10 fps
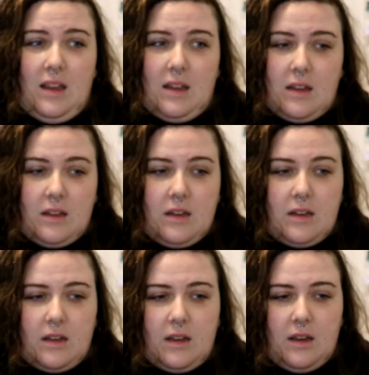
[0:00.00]
And
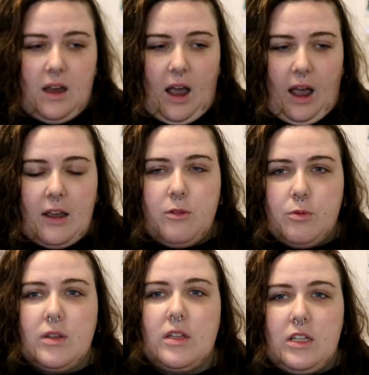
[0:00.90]
uh, I
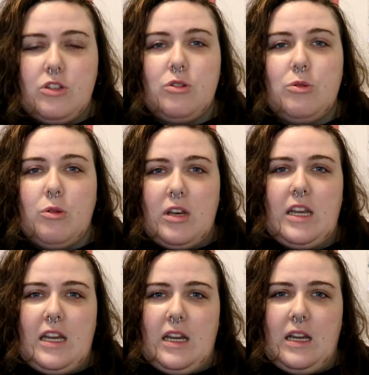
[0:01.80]
really do
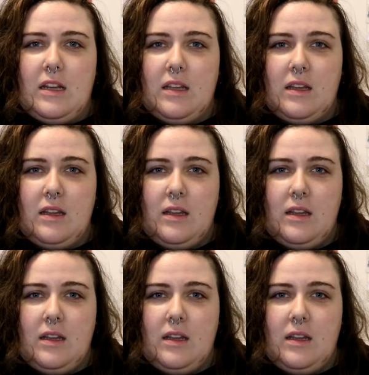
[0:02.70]
need